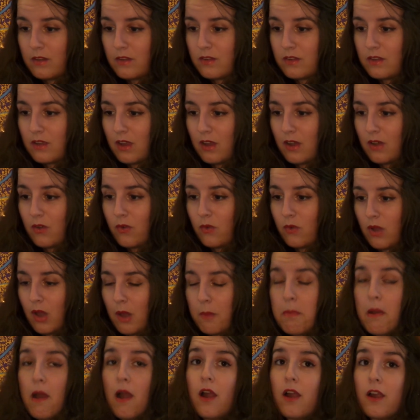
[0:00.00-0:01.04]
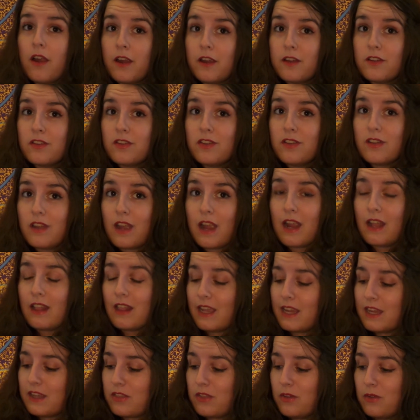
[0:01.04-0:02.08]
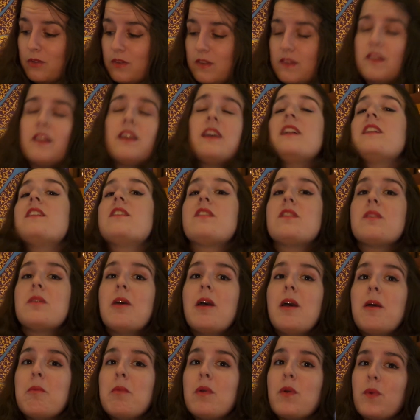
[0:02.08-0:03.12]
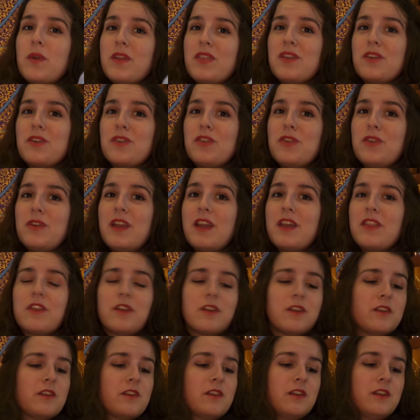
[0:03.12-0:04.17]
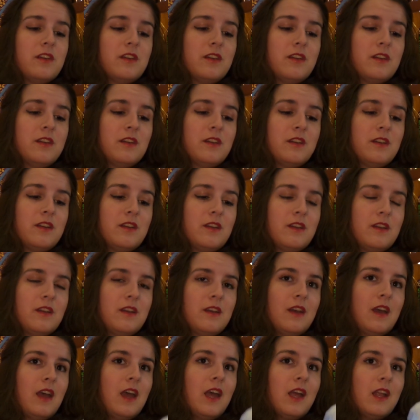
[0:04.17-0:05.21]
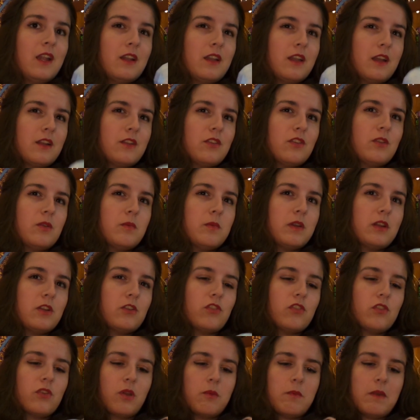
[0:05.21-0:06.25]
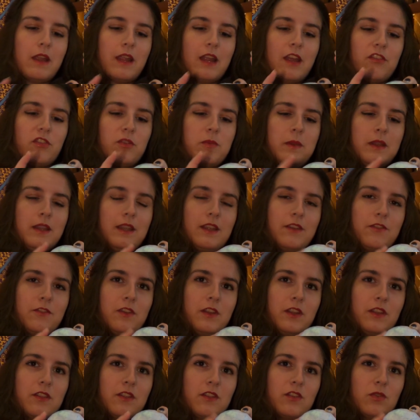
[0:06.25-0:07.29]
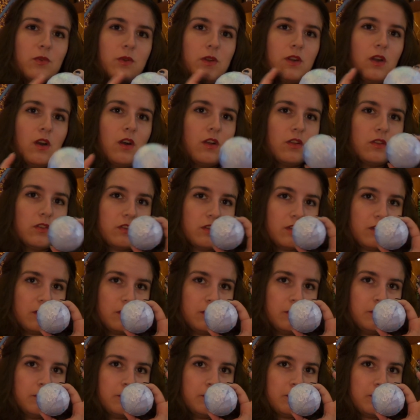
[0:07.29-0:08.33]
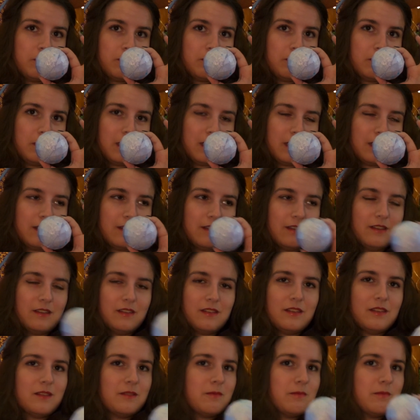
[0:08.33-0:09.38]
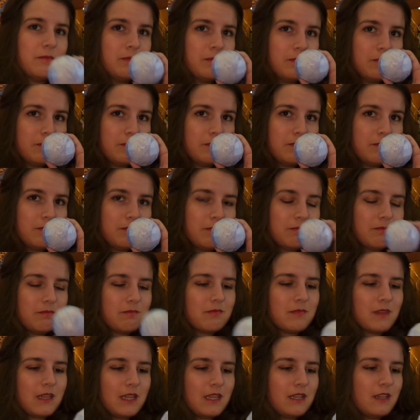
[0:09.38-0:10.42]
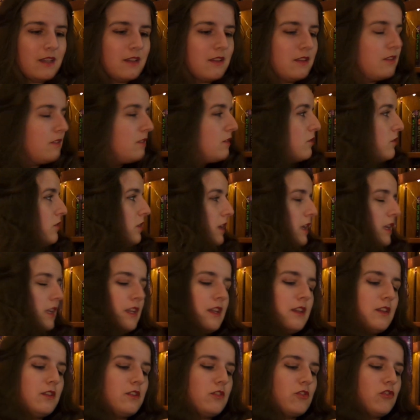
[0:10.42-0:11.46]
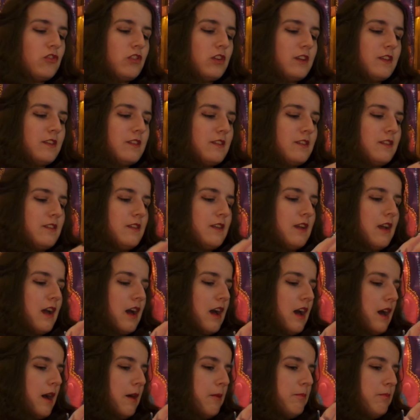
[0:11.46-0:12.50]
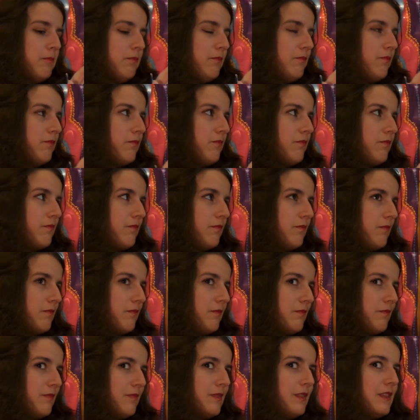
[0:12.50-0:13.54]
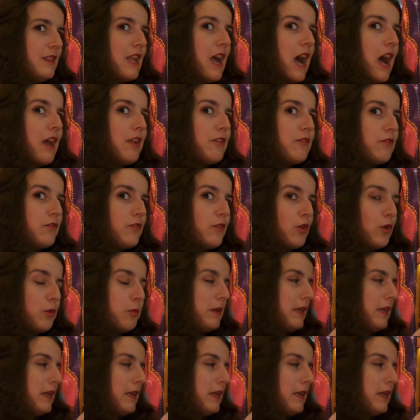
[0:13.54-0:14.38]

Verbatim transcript: So apart, I like those scents, but when they're together, not so much. So I might have to be gifting this one also because it is, it is just um, not for